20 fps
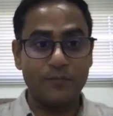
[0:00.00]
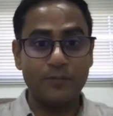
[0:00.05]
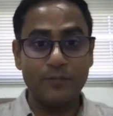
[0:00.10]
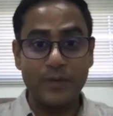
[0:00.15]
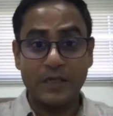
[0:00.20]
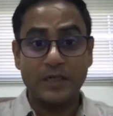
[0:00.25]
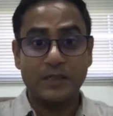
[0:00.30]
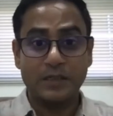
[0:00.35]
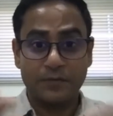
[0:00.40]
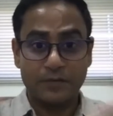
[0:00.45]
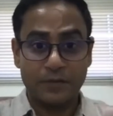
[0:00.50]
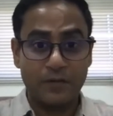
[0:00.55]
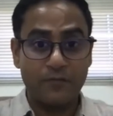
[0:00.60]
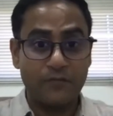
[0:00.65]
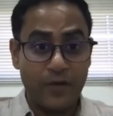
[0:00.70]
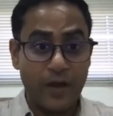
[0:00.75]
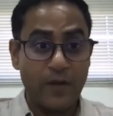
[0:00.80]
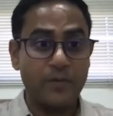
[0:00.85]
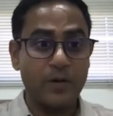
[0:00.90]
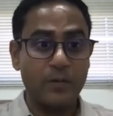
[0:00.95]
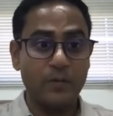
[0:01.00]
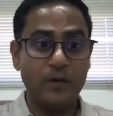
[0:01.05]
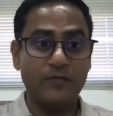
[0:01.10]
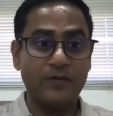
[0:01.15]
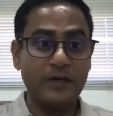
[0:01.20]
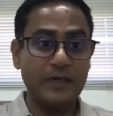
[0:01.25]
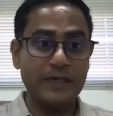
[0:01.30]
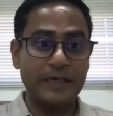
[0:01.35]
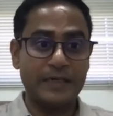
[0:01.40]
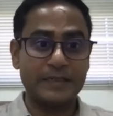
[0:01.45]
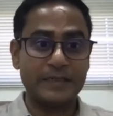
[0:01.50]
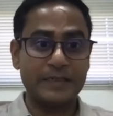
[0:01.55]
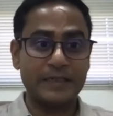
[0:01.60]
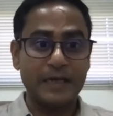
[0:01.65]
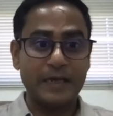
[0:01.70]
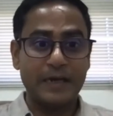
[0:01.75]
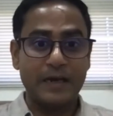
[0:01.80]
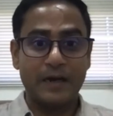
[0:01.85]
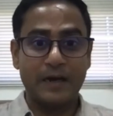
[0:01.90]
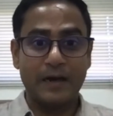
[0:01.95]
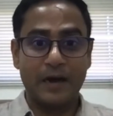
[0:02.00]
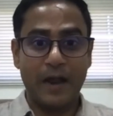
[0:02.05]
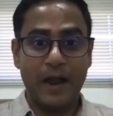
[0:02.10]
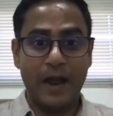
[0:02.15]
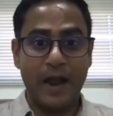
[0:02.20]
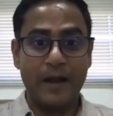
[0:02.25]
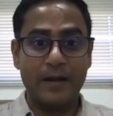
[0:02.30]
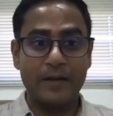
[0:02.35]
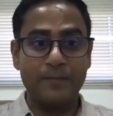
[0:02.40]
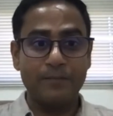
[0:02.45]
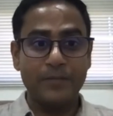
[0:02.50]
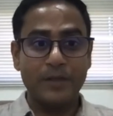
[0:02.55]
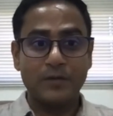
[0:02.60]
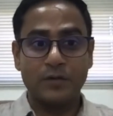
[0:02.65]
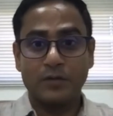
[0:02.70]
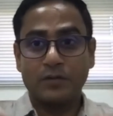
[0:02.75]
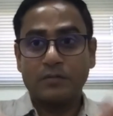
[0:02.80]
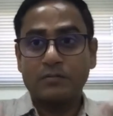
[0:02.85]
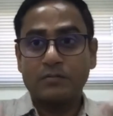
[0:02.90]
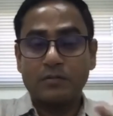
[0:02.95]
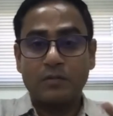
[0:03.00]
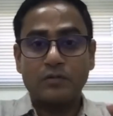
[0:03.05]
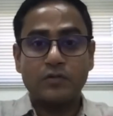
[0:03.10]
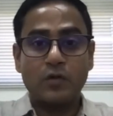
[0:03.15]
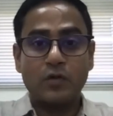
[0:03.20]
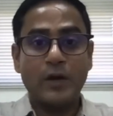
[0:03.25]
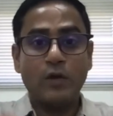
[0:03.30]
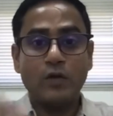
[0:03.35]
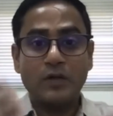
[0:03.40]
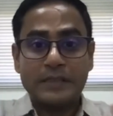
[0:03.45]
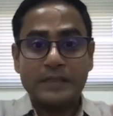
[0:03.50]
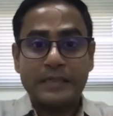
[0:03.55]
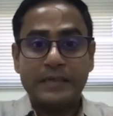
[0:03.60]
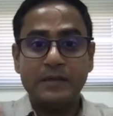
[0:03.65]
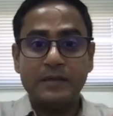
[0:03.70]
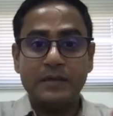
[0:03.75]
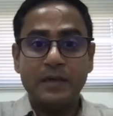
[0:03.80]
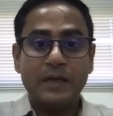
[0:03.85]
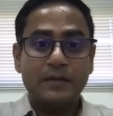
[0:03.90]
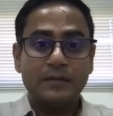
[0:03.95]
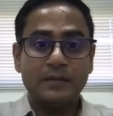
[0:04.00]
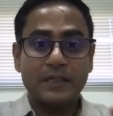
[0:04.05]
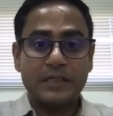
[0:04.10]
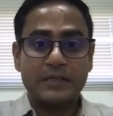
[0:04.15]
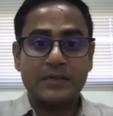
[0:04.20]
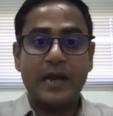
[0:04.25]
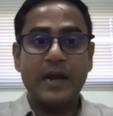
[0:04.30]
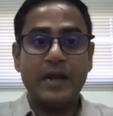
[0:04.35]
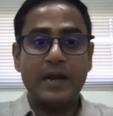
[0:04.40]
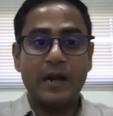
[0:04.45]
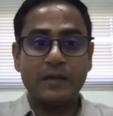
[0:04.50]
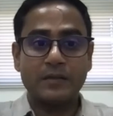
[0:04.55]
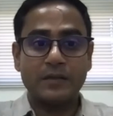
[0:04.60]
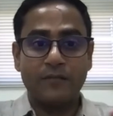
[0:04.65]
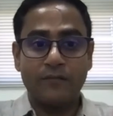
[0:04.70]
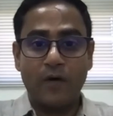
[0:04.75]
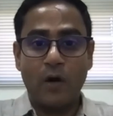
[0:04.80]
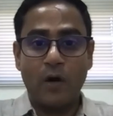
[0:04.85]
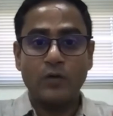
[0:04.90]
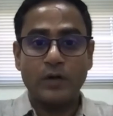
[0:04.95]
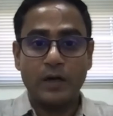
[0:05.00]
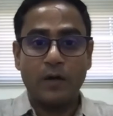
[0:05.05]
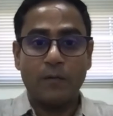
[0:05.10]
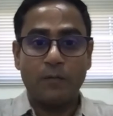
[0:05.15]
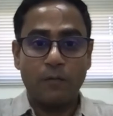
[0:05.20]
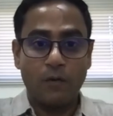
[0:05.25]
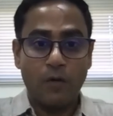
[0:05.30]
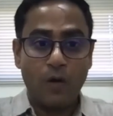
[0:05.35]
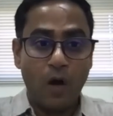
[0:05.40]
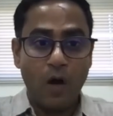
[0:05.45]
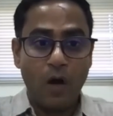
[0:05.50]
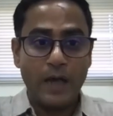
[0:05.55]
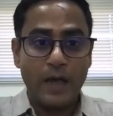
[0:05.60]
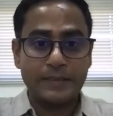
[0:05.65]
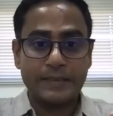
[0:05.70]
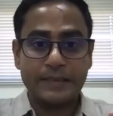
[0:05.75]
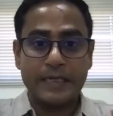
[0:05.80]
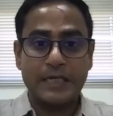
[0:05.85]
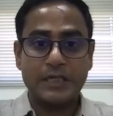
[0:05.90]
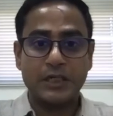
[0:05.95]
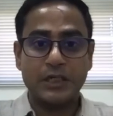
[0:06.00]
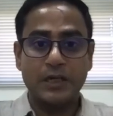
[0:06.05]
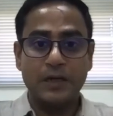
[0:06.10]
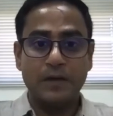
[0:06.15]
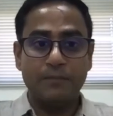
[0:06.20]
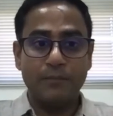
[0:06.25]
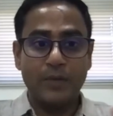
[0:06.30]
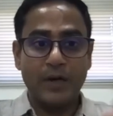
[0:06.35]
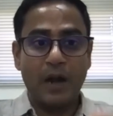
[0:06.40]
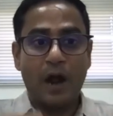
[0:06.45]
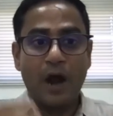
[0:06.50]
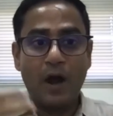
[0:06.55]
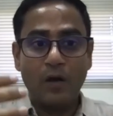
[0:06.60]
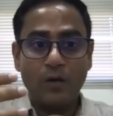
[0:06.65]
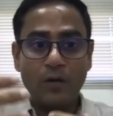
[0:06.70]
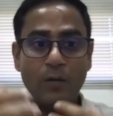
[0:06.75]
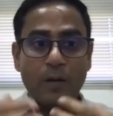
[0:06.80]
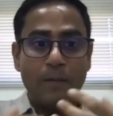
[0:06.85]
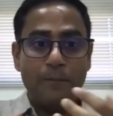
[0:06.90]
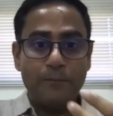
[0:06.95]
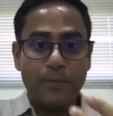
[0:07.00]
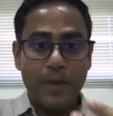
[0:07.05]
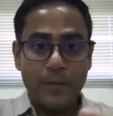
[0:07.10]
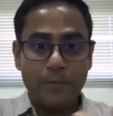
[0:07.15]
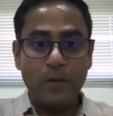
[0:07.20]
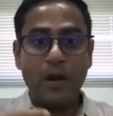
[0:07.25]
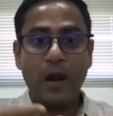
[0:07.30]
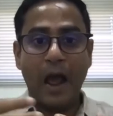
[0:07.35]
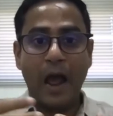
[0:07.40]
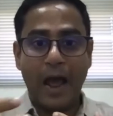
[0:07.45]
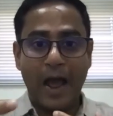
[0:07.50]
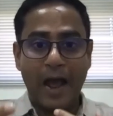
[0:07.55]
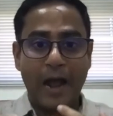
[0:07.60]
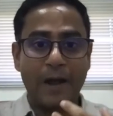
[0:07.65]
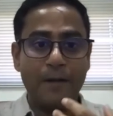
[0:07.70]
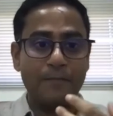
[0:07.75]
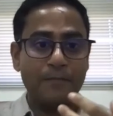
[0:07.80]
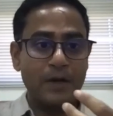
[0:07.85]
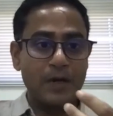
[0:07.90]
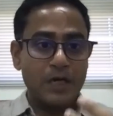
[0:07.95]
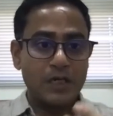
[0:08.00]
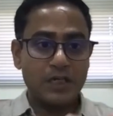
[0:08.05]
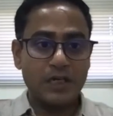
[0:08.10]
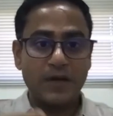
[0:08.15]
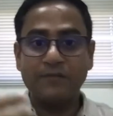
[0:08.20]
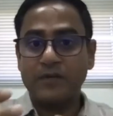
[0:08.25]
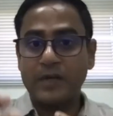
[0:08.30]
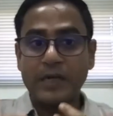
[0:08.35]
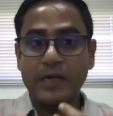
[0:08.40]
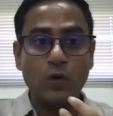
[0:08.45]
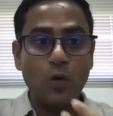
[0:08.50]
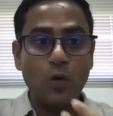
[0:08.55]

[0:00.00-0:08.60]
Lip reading: Because of some favorable verdicts. And so I don't see the state as the fountain of law as such, but how people have shifting